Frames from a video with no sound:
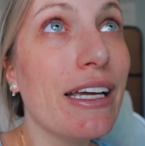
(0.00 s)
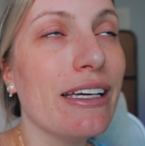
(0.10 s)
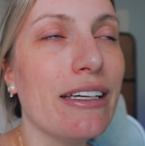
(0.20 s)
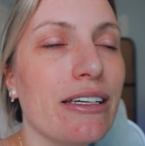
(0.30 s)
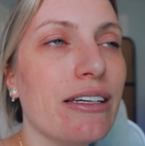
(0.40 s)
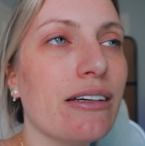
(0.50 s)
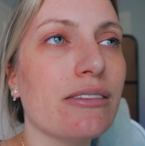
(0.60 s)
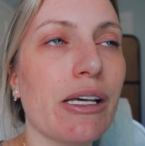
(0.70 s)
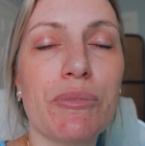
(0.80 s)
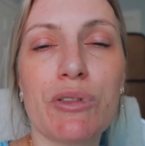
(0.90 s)
He
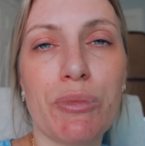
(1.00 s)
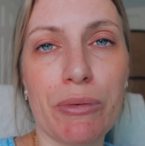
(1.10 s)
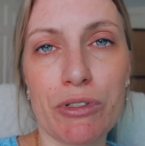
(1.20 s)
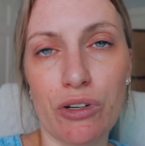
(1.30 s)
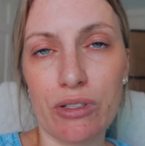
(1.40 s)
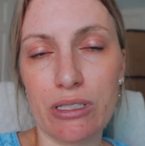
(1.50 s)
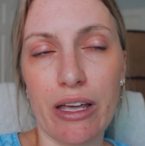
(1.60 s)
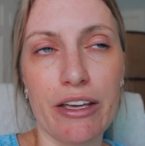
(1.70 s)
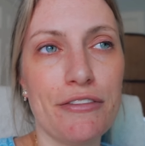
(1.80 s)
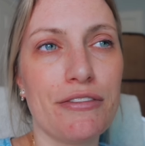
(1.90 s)
limped pretty much all his
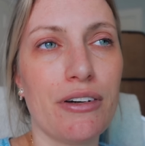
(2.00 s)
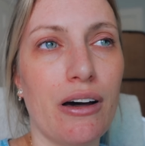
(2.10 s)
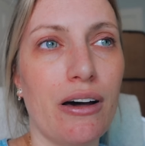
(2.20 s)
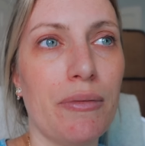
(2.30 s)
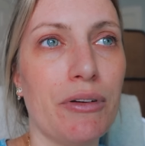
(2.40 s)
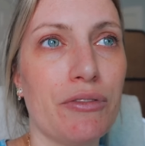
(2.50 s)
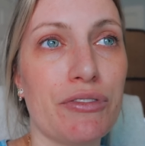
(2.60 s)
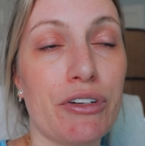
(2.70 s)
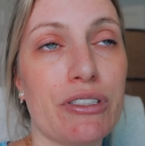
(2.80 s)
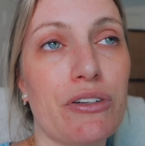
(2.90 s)
life, um, and was
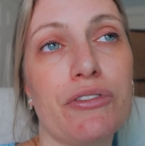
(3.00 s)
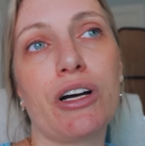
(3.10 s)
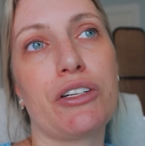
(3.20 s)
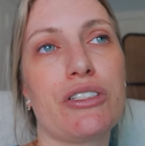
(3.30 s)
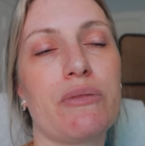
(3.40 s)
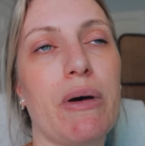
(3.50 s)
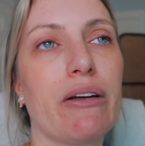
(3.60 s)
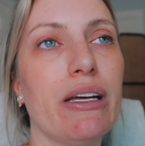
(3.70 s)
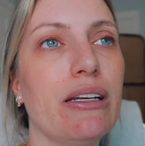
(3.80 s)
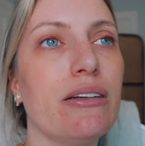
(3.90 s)
very self-conscious
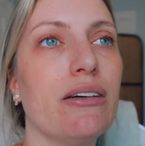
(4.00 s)
about it,